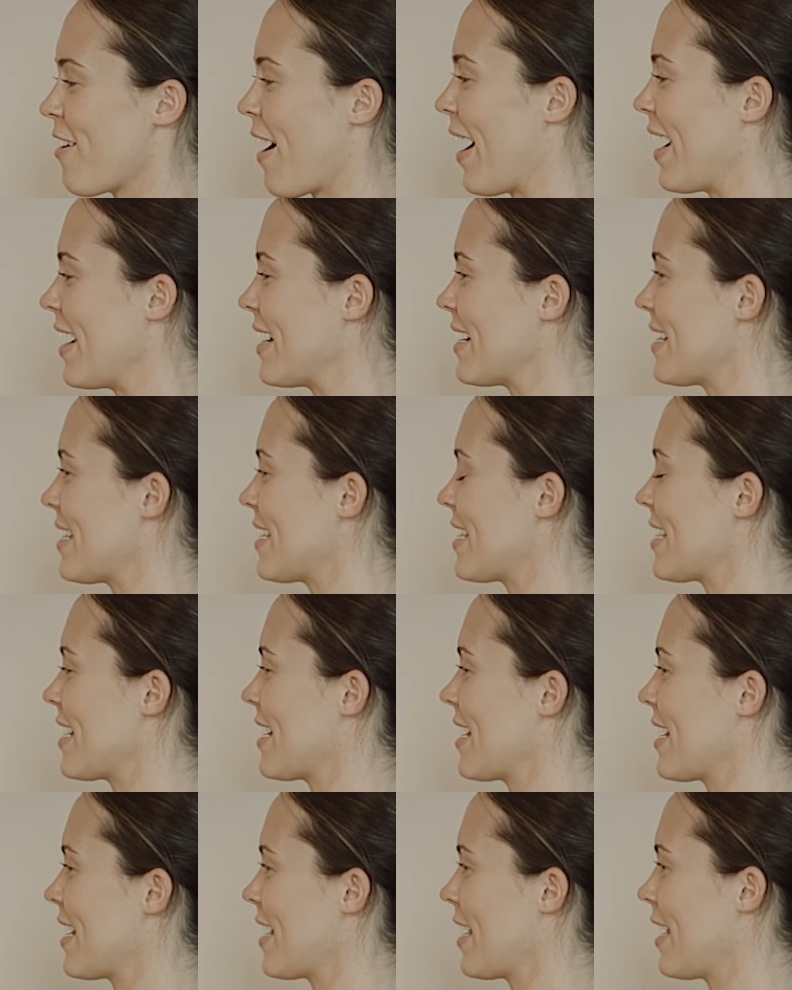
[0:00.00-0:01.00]

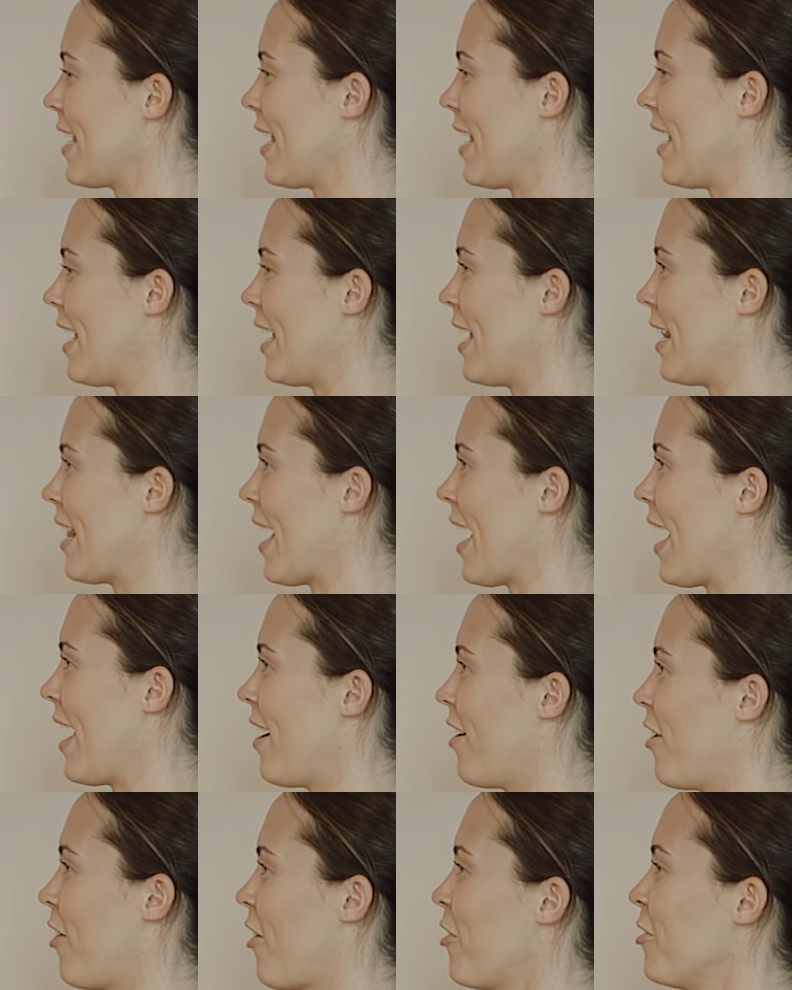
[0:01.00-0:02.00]
right.
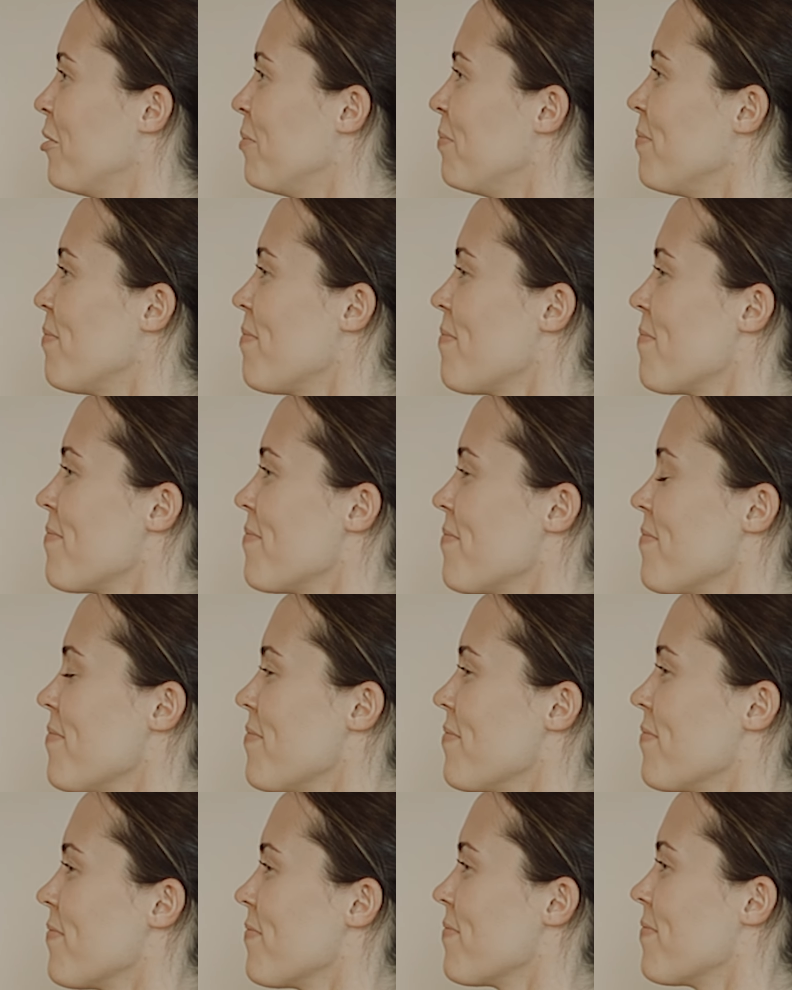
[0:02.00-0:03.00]
Inhale,
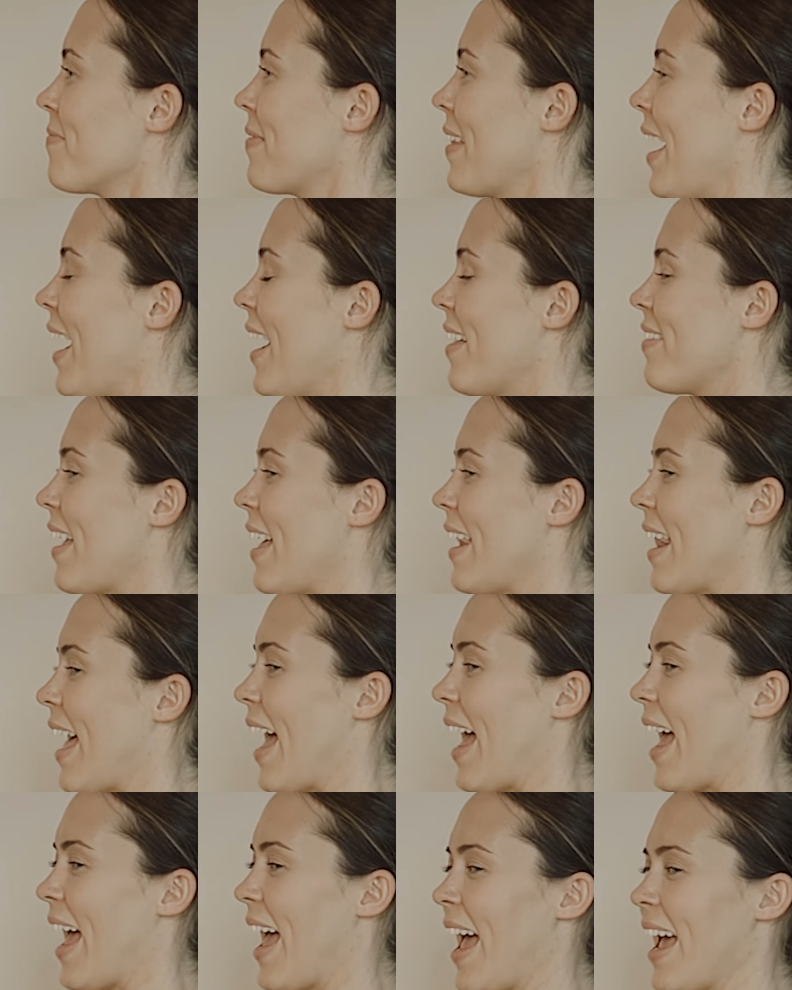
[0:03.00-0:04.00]
and then
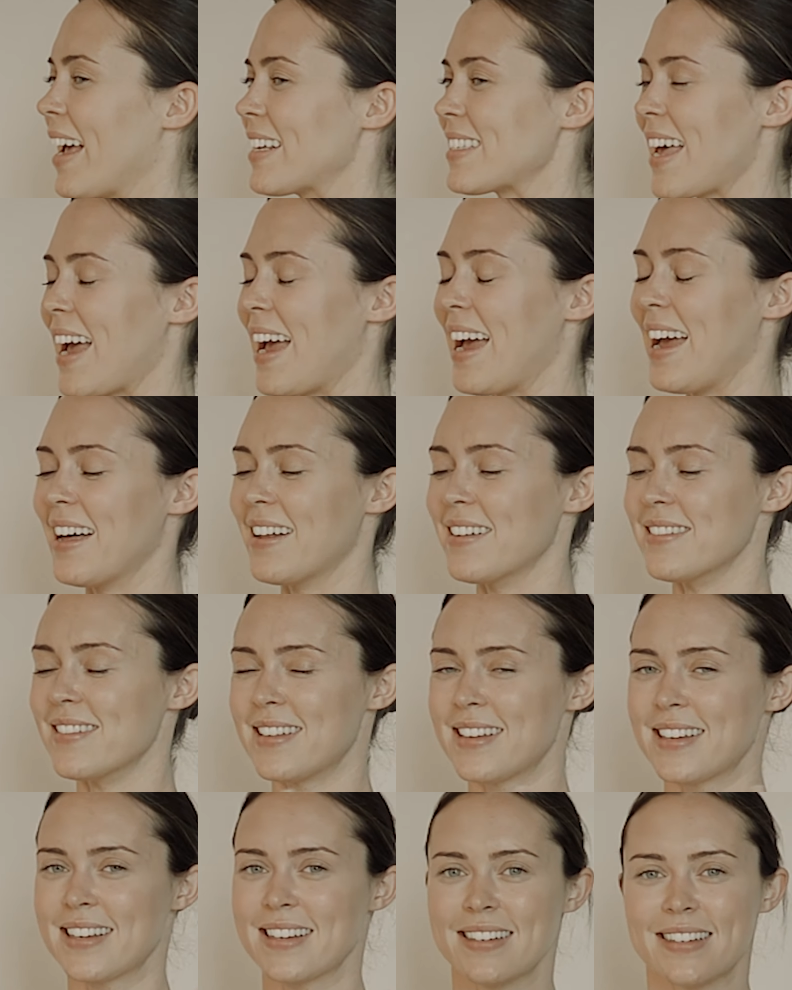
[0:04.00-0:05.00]
exhale,
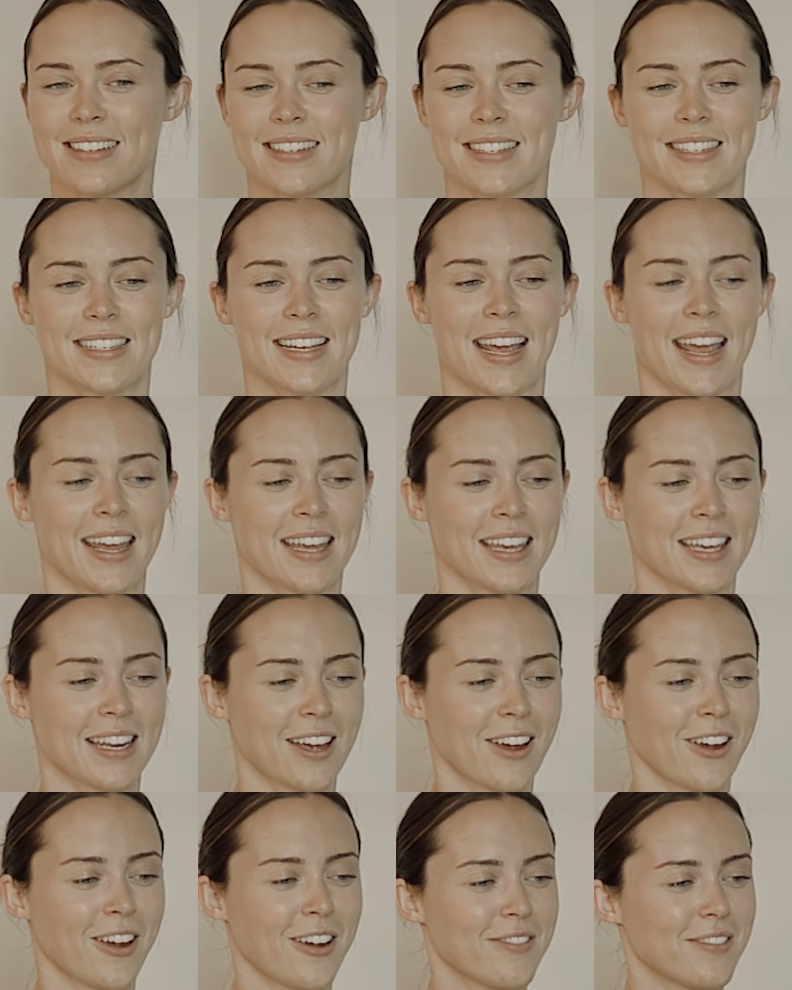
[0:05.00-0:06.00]
take
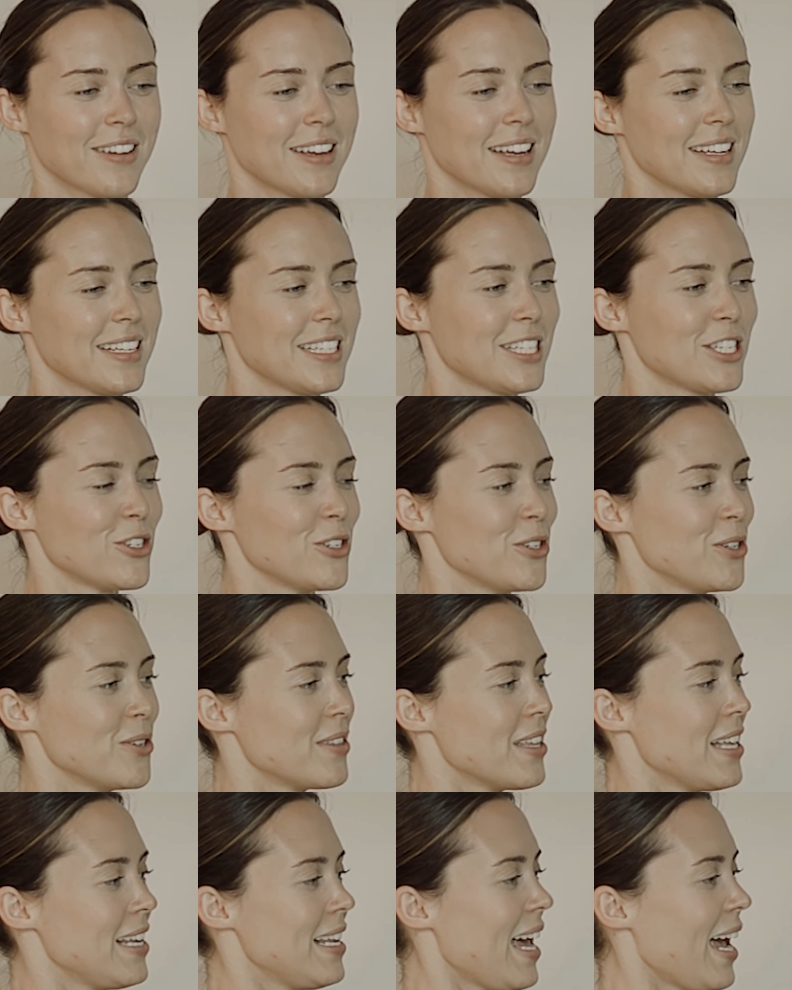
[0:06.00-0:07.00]
it over
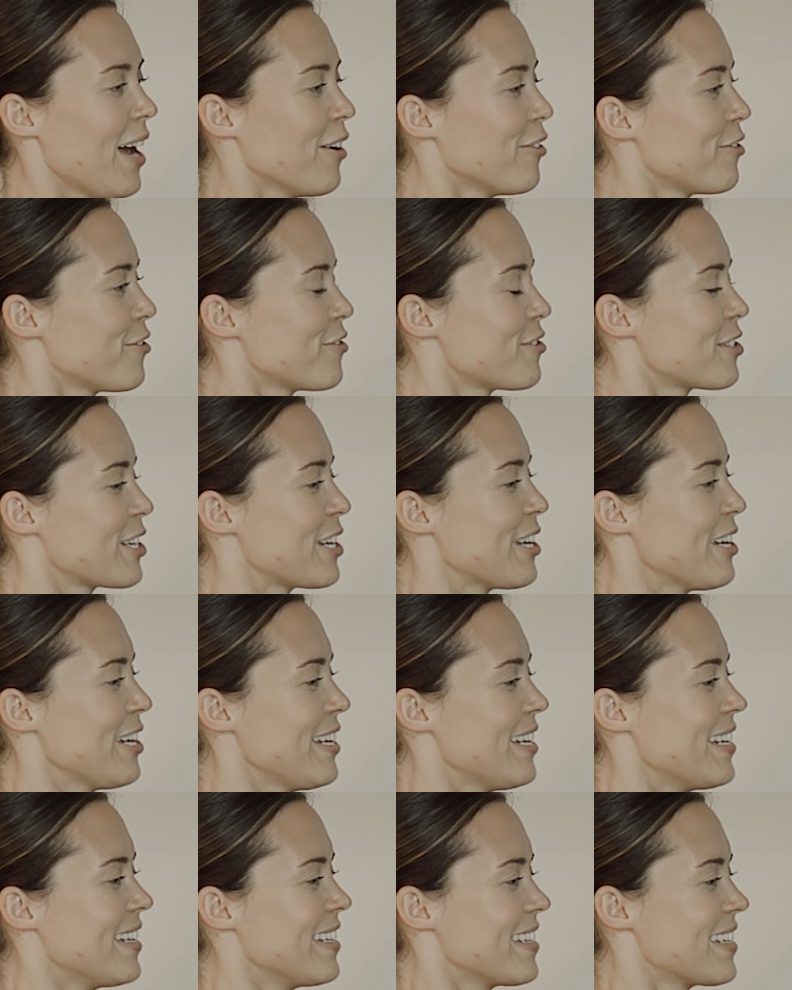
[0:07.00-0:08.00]
to the left.
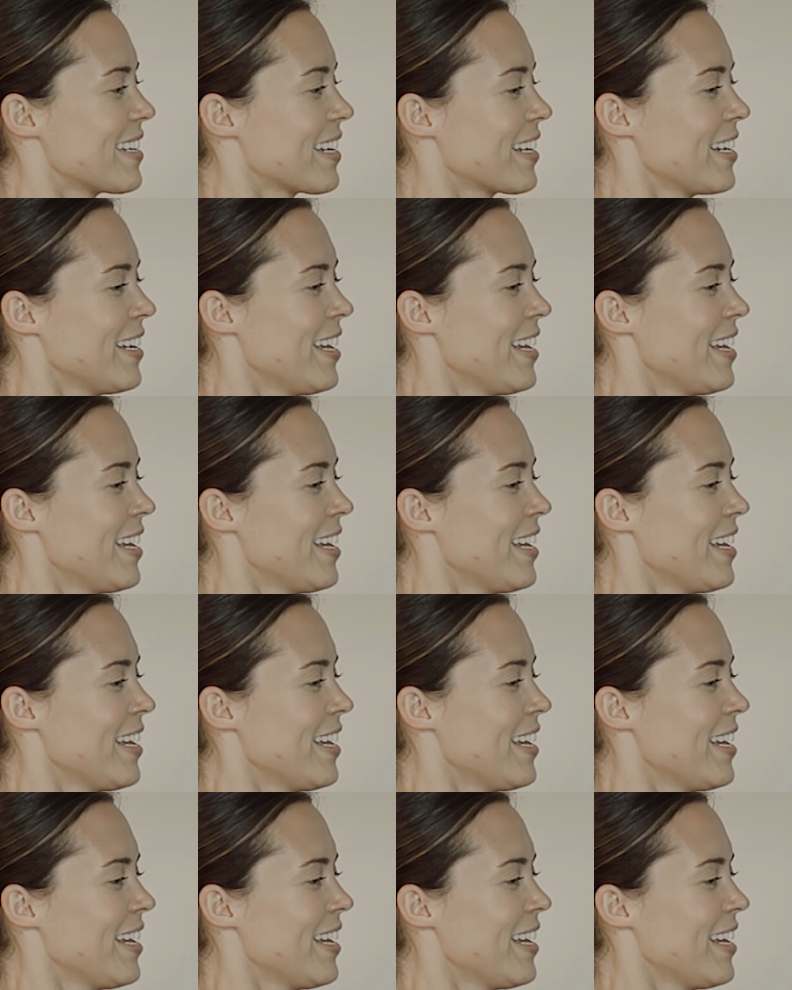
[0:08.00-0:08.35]
Good.